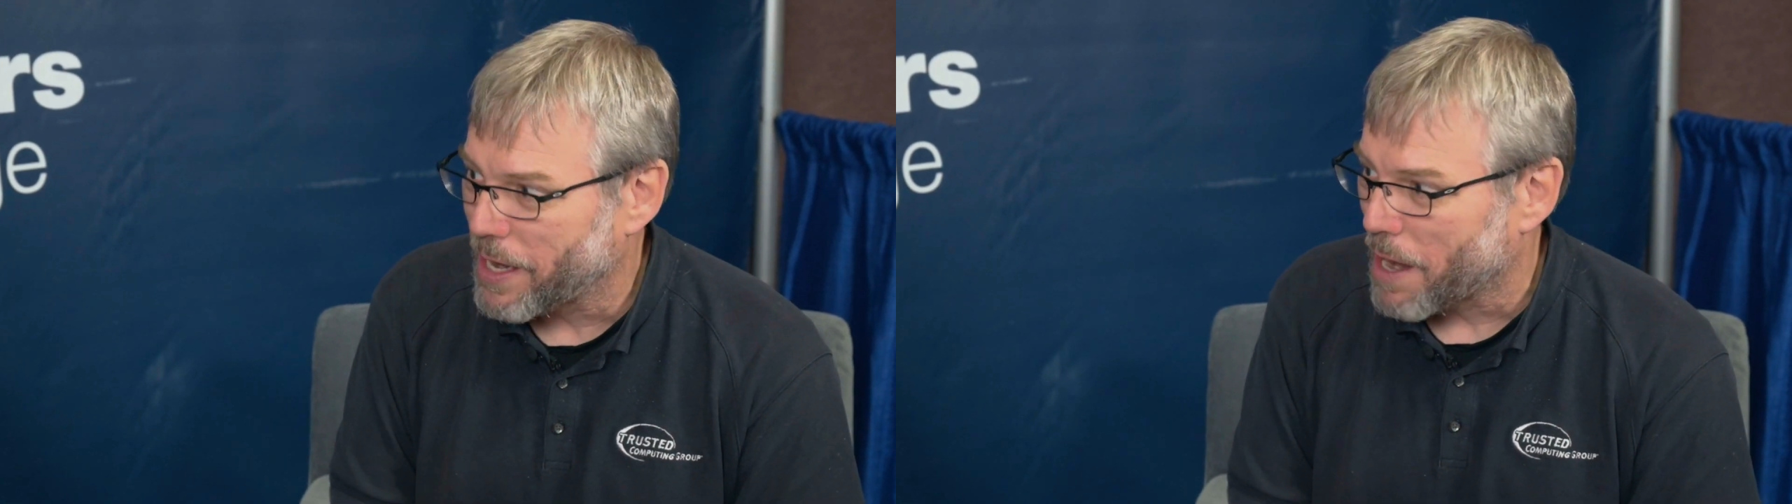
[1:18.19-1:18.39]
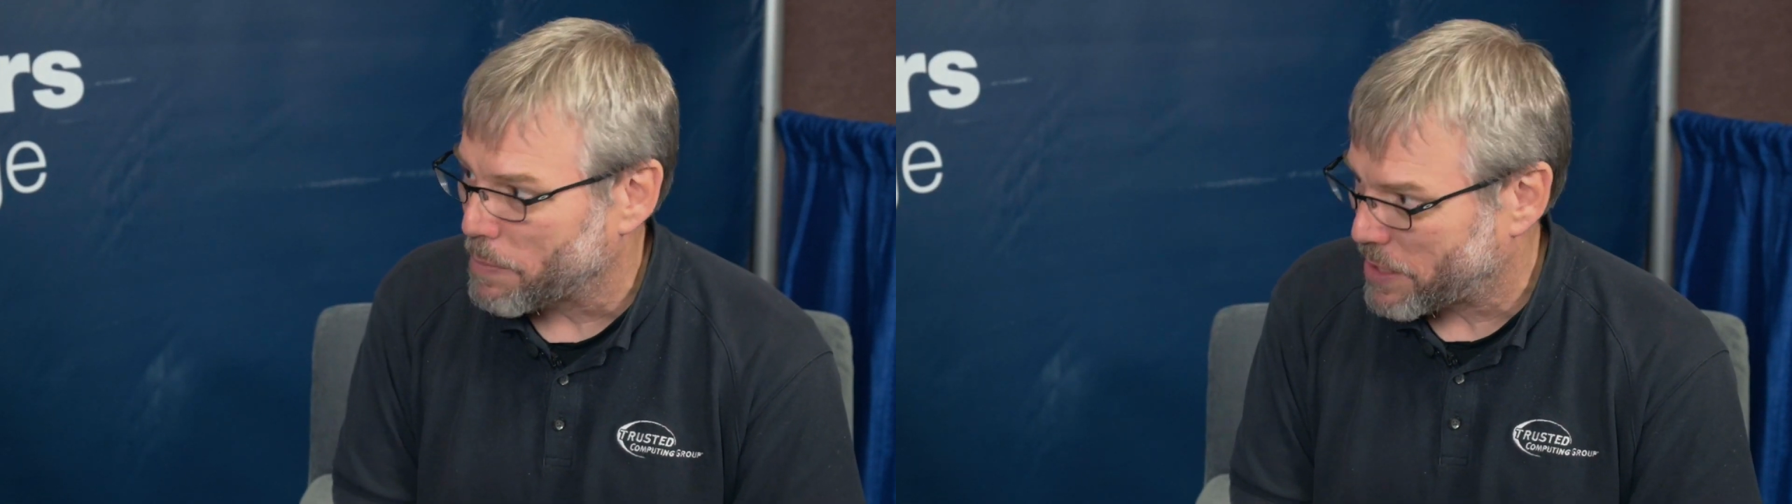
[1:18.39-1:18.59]

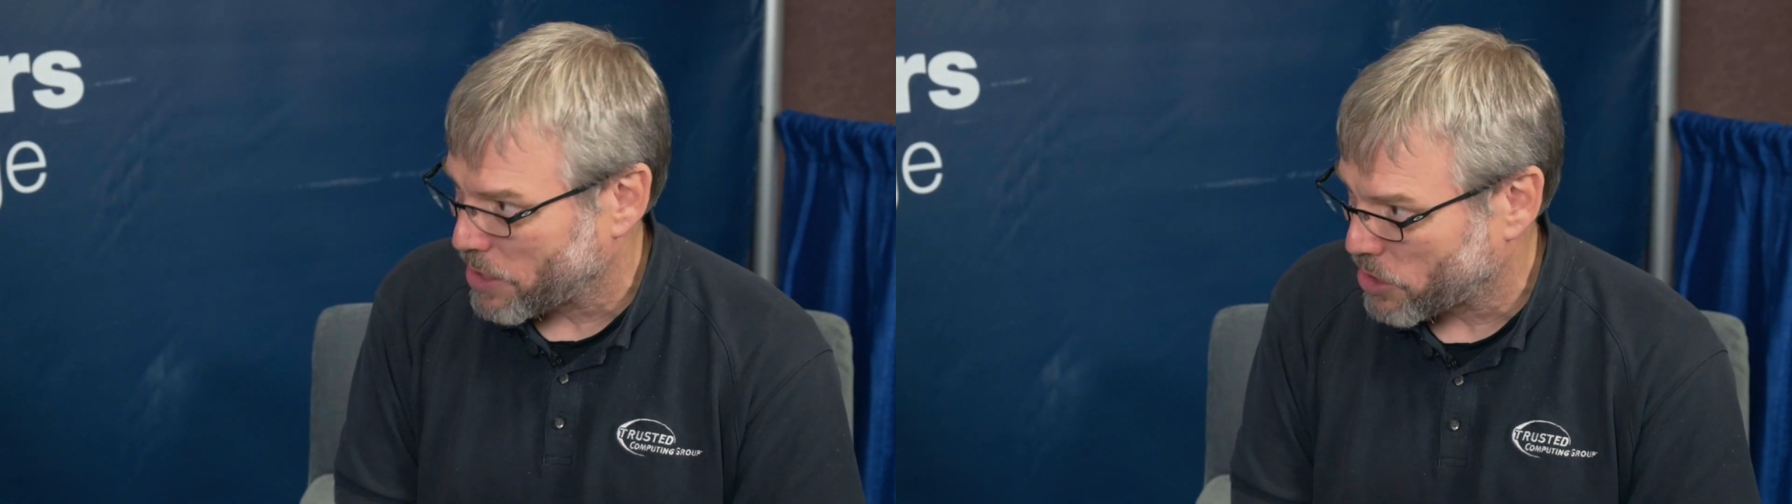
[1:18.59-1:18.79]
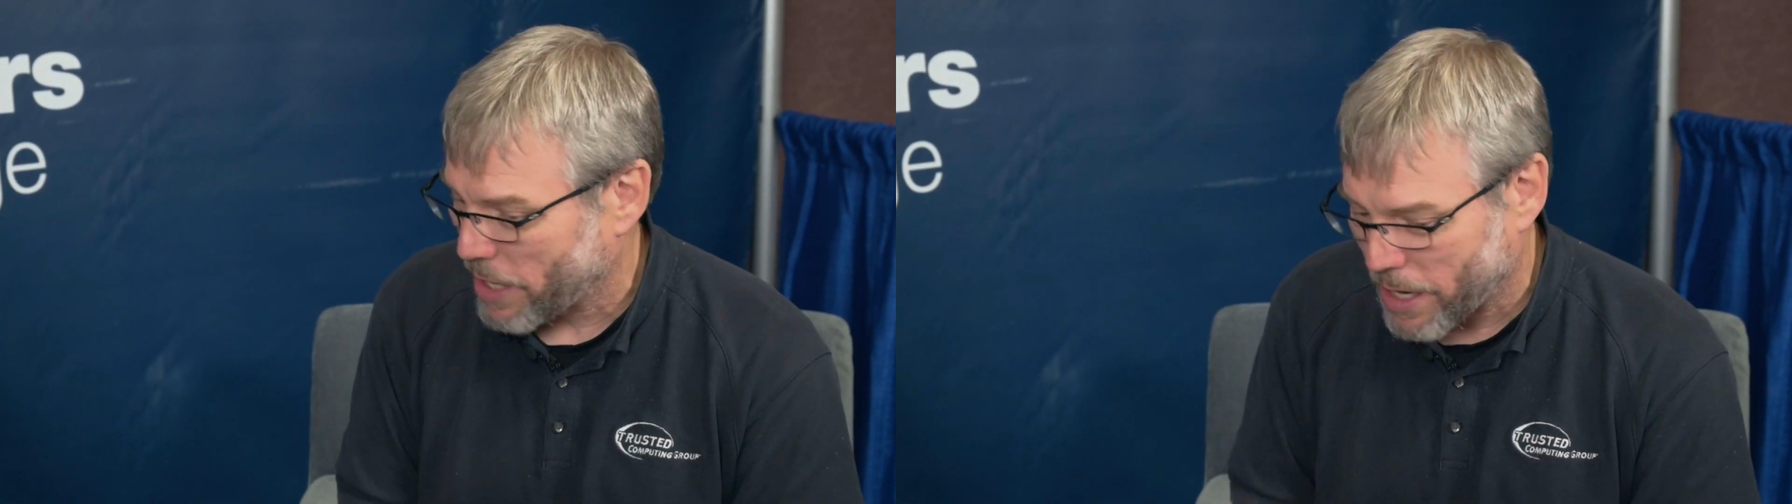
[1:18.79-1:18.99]

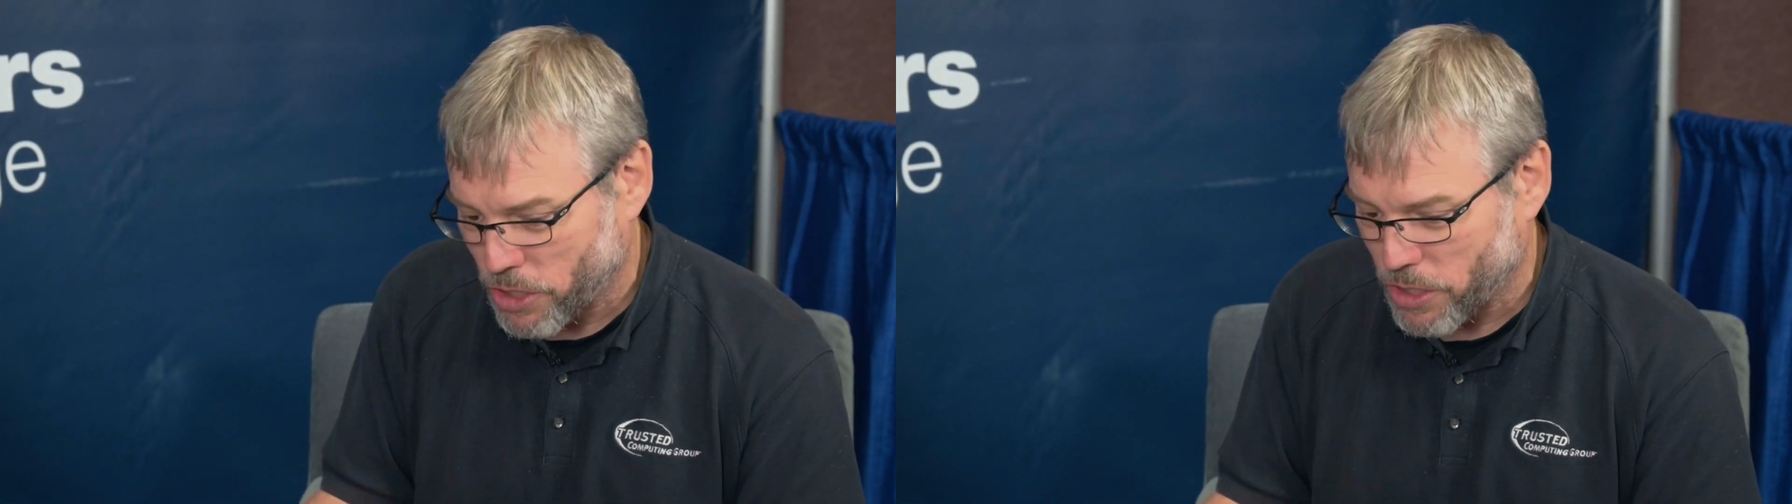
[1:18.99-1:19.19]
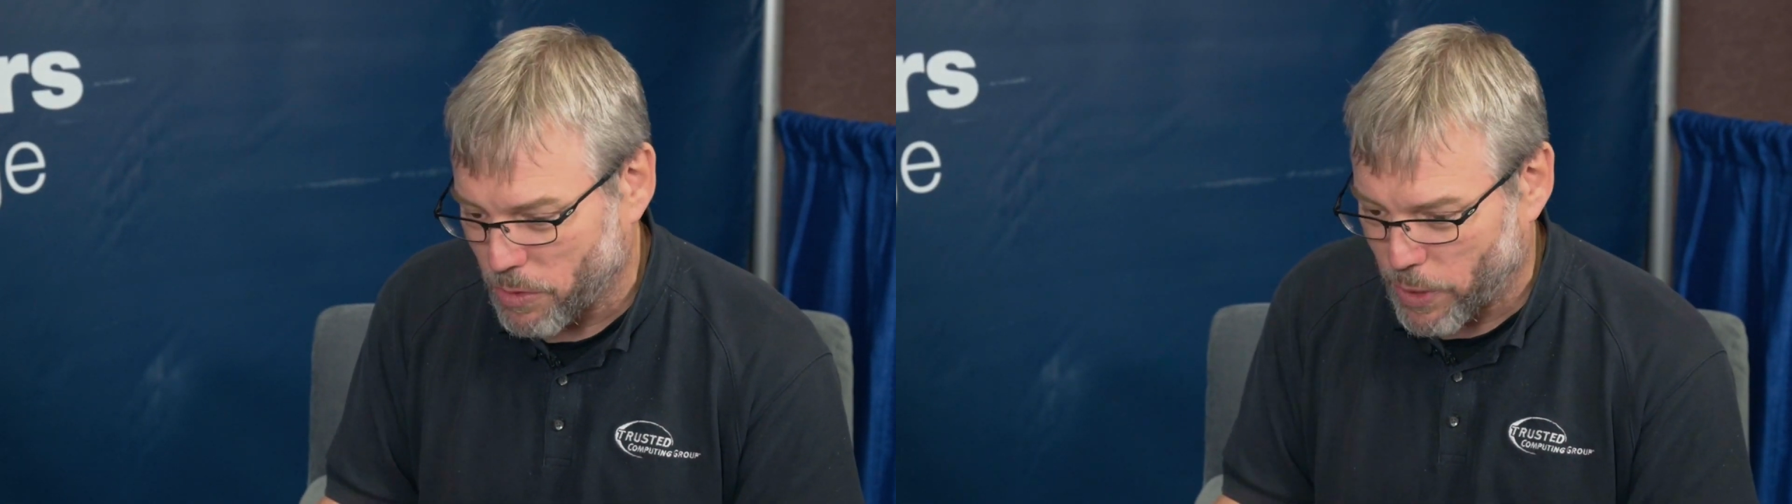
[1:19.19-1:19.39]
Composition
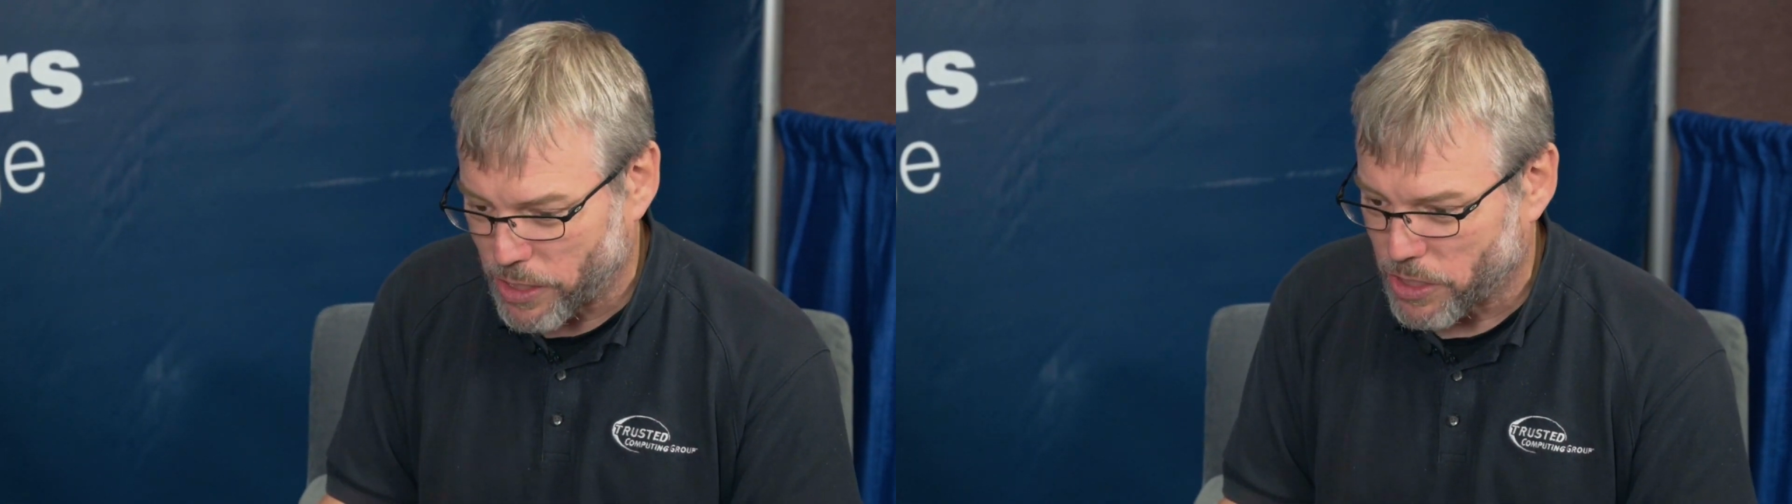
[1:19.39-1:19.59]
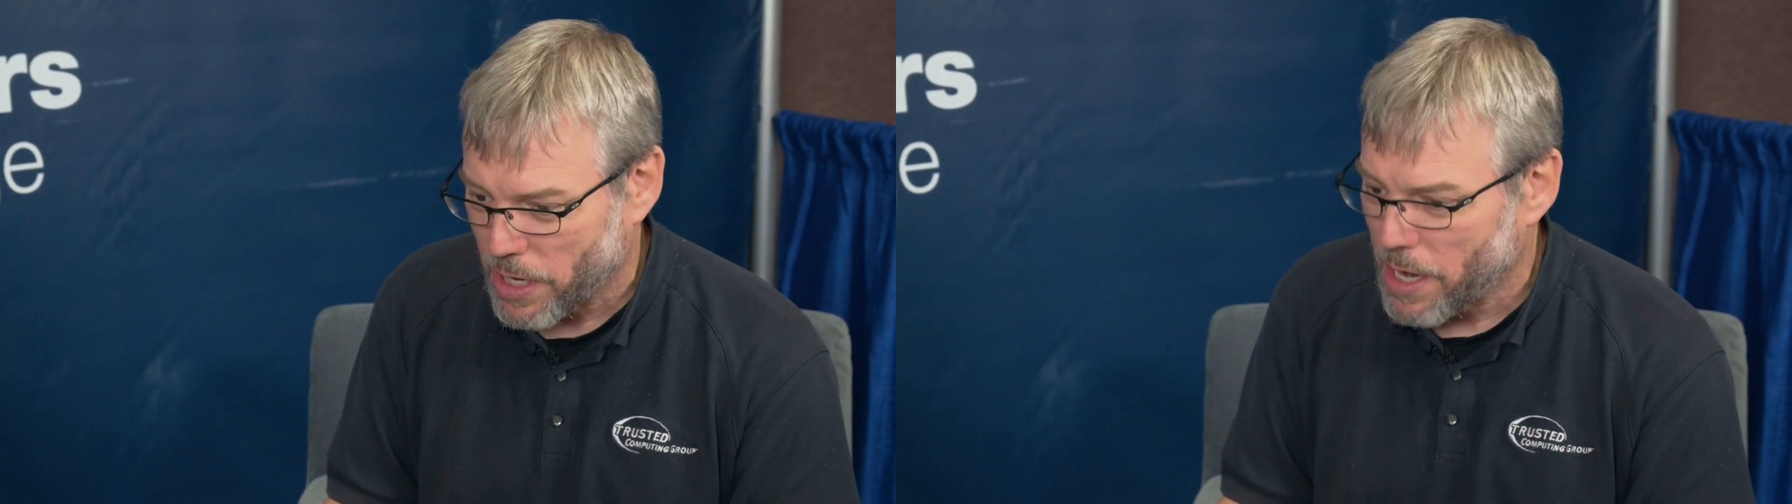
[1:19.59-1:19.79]
Engine,
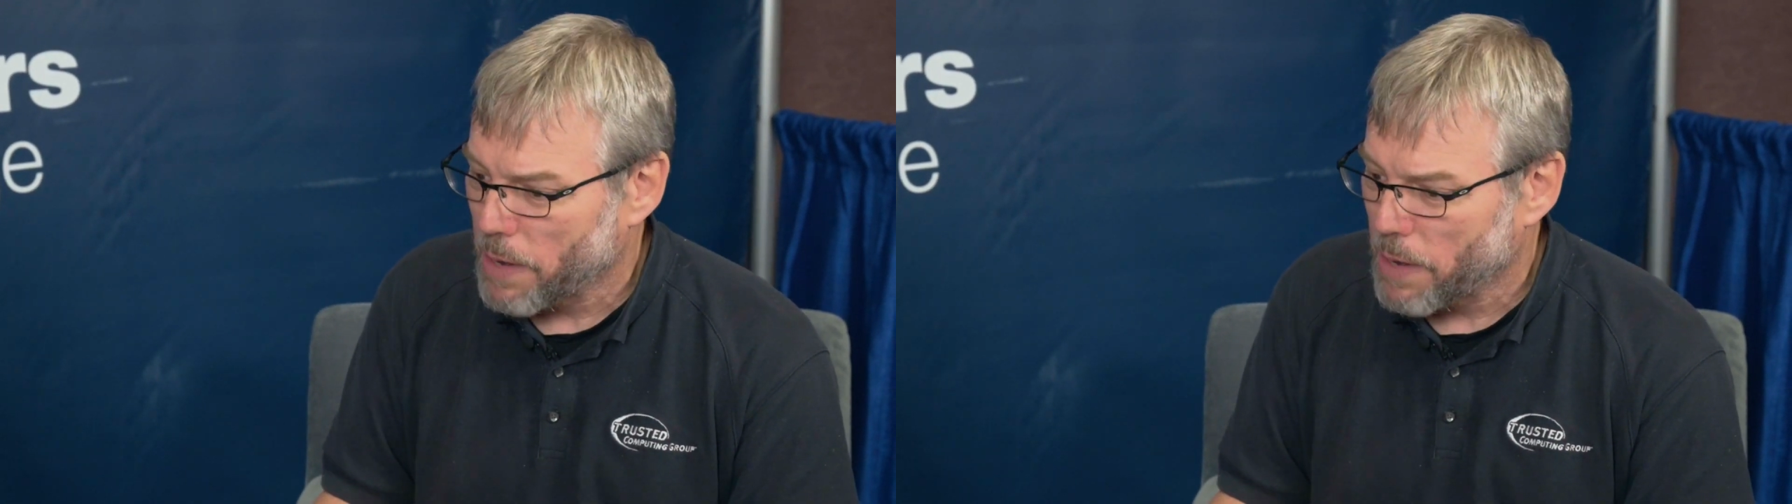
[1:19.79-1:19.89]
which,